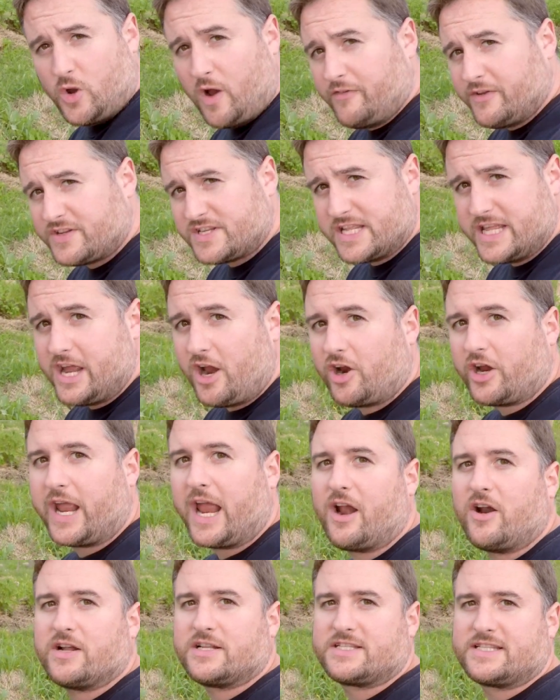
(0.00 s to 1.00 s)
obviously our
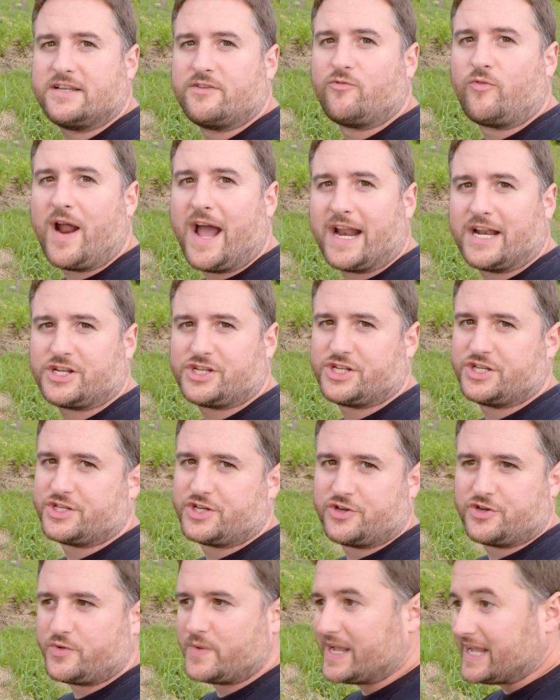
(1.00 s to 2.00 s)
carrots and radishes
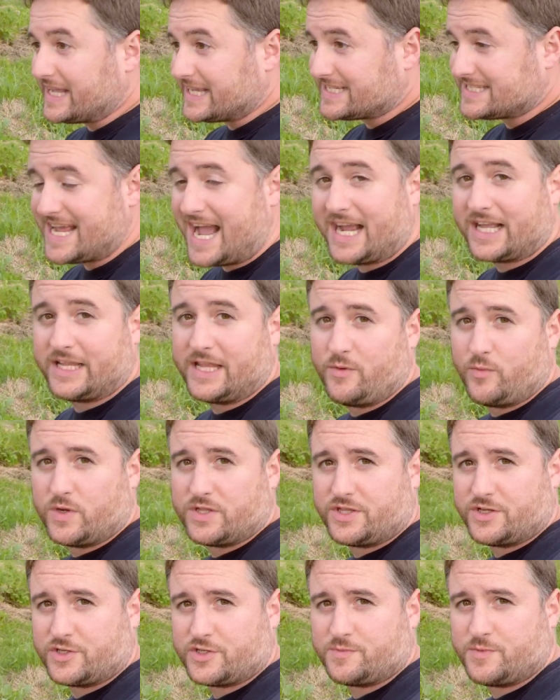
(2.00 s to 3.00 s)
are doing exactly
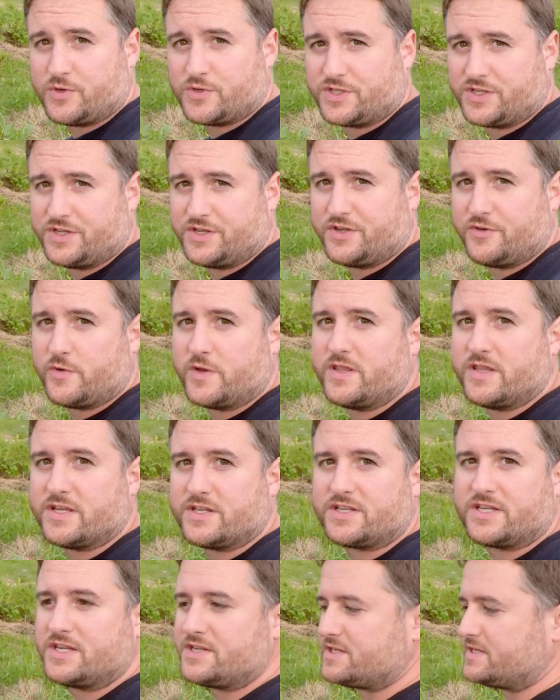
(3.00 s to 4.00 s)
what they're supposed to do in
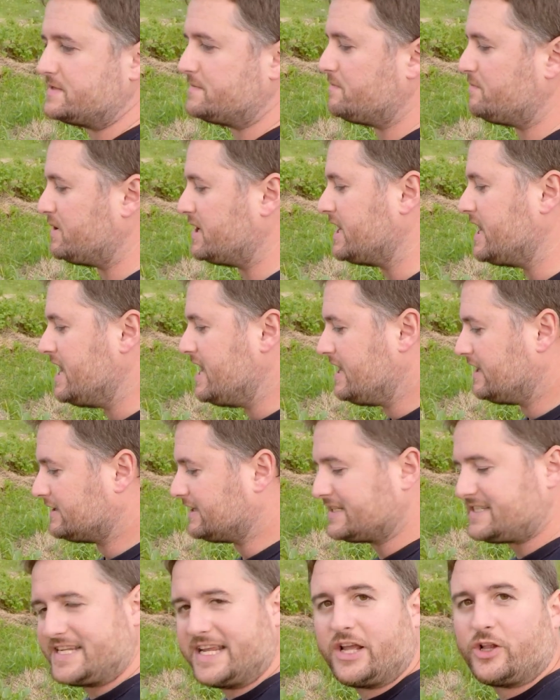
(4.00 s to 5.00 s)
this system, but
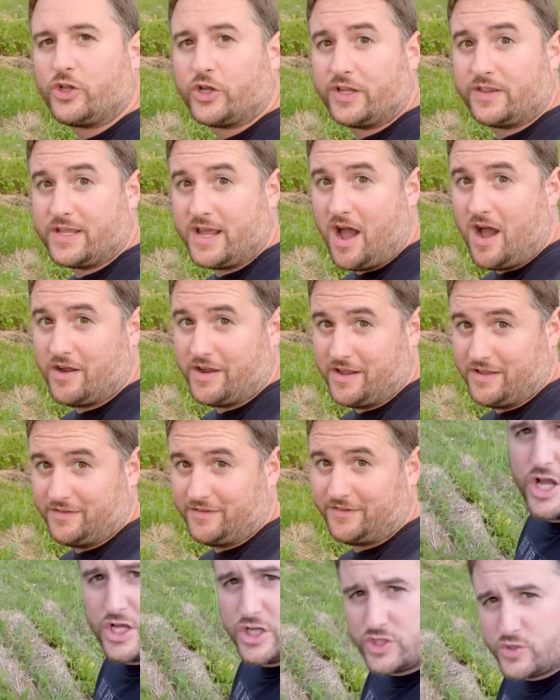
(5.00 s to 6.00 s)
let's take a look at the
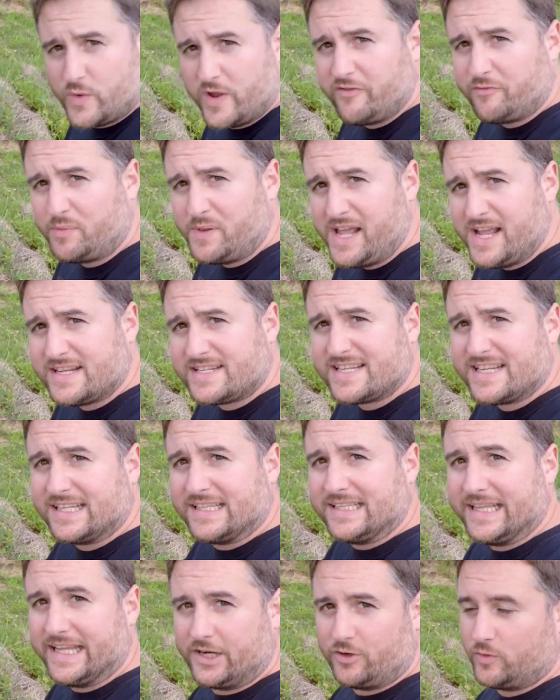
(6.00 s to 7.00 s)
onions. So we've planted
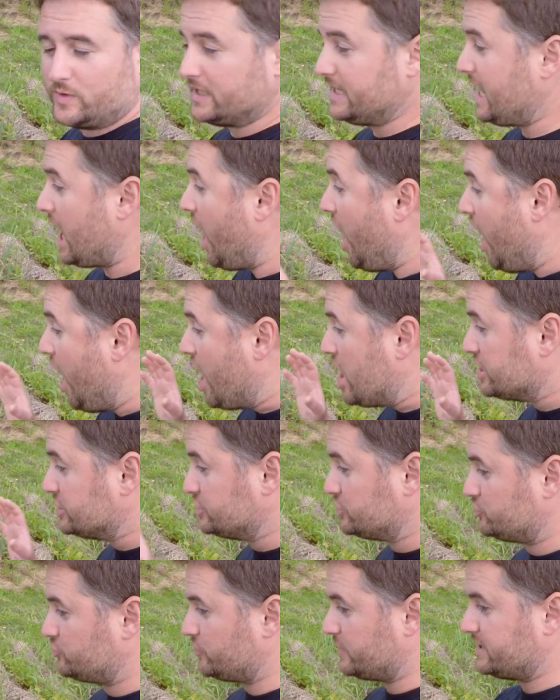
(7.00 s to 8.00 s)
literally
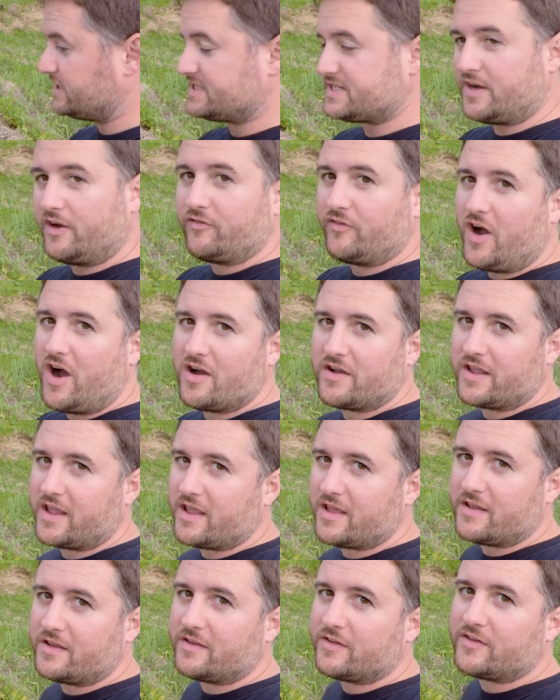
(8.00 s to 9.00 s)
hundreds of
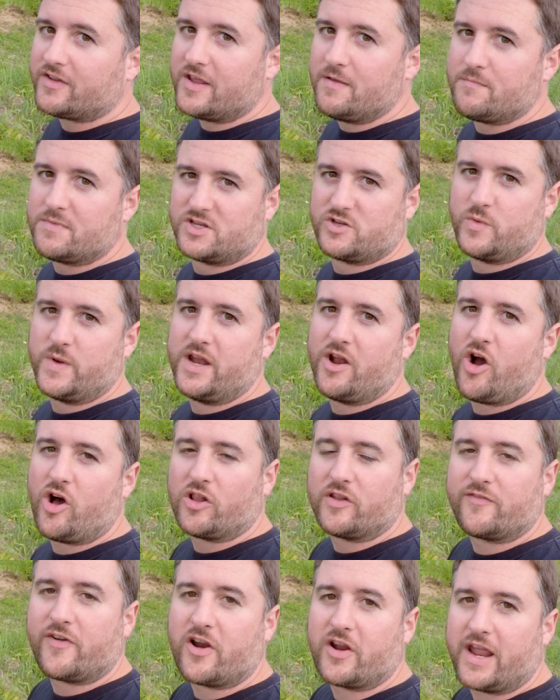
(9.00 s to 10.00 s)
onions in between
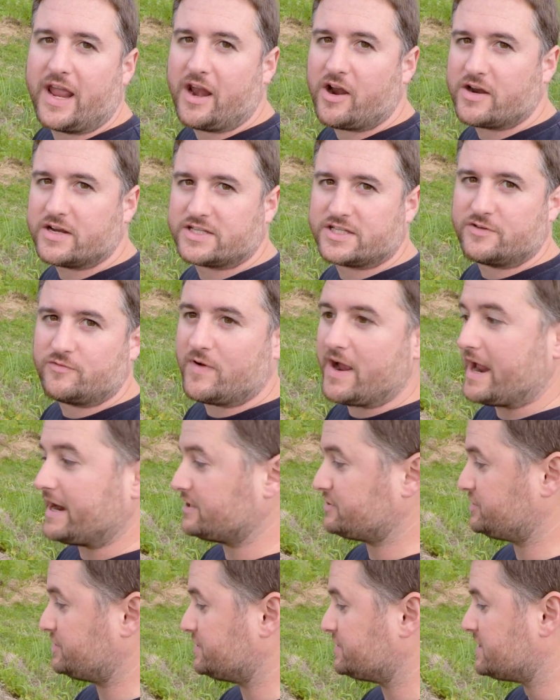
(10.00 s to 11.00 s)
all of our carrots and
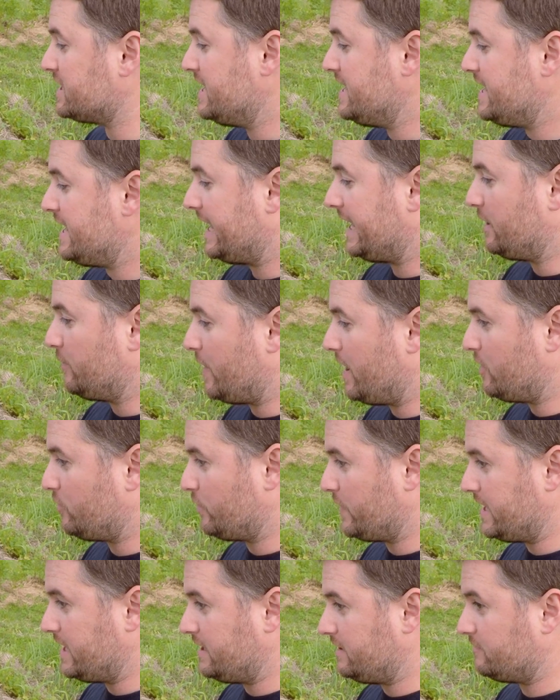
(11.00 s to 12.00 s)
radishes. And while
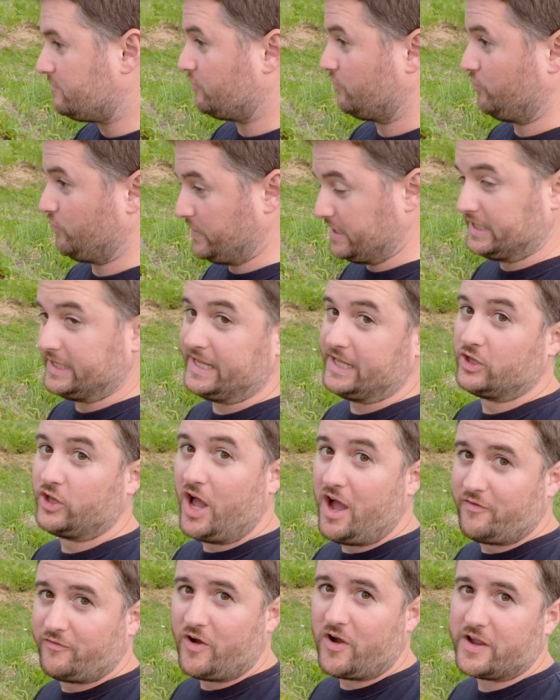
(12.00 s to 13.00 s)
we really
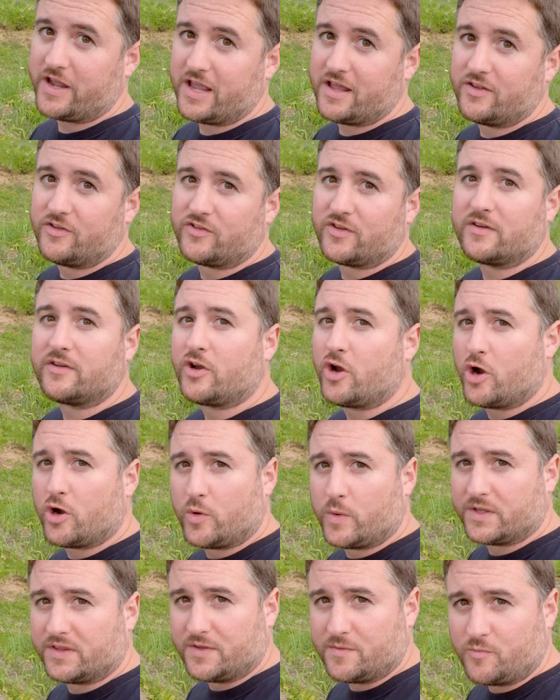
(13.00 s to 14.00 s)
love onions and
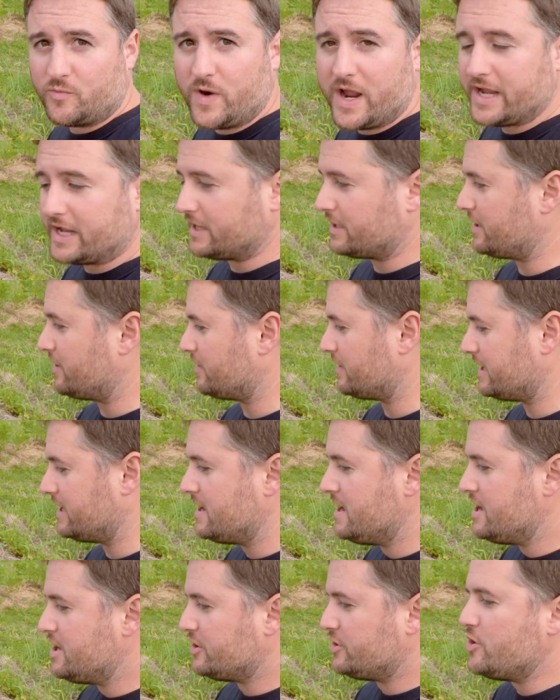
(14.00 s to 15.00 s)
cook with them regularly,
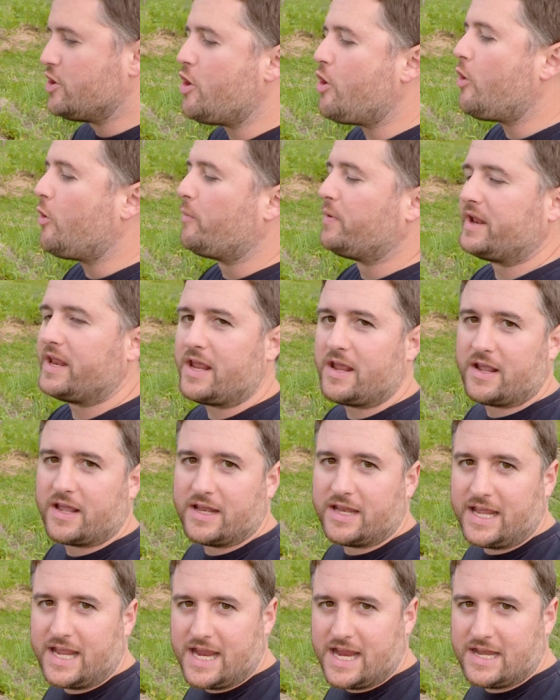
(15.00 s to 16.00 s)
nobody
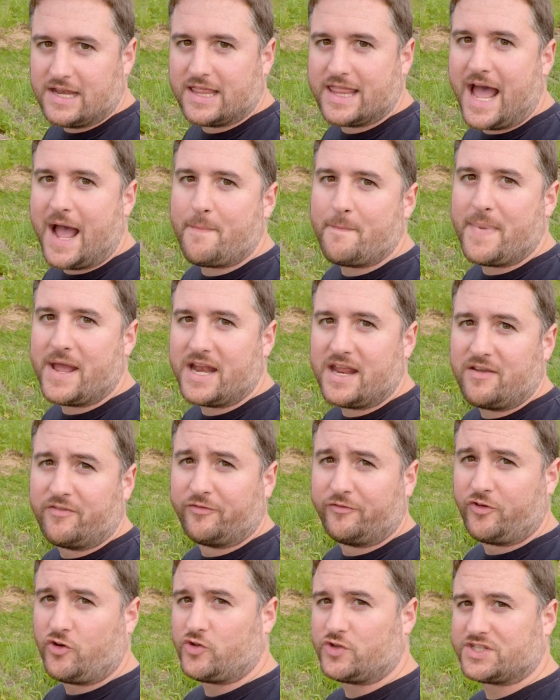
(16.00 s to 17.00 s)
could eat that many
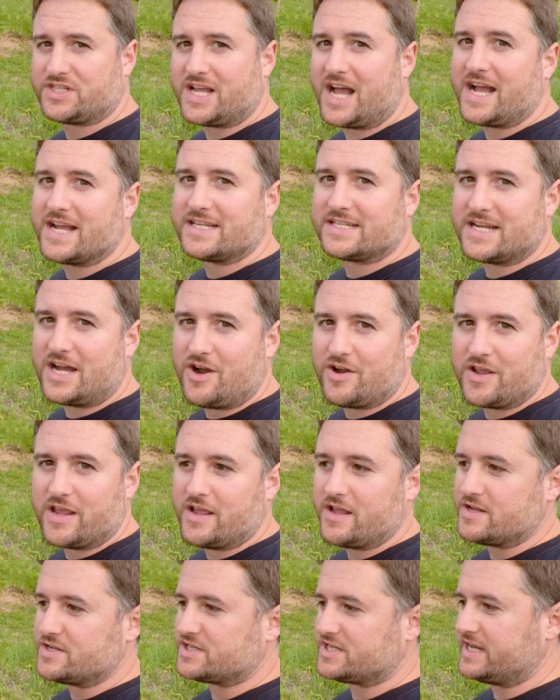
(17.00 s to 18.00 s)
full-sized
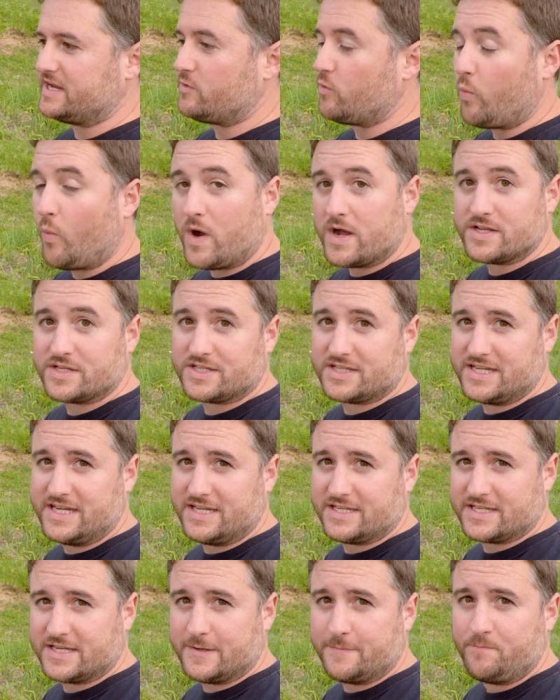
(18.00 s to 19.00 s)
onions in one
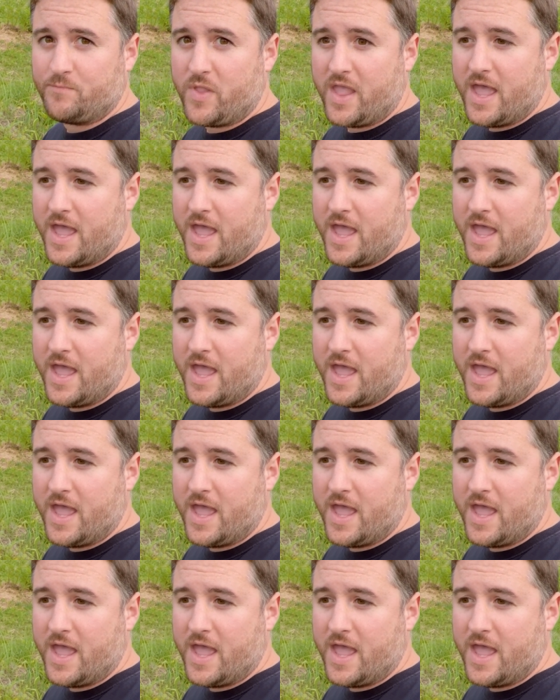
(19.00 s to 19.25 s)
season.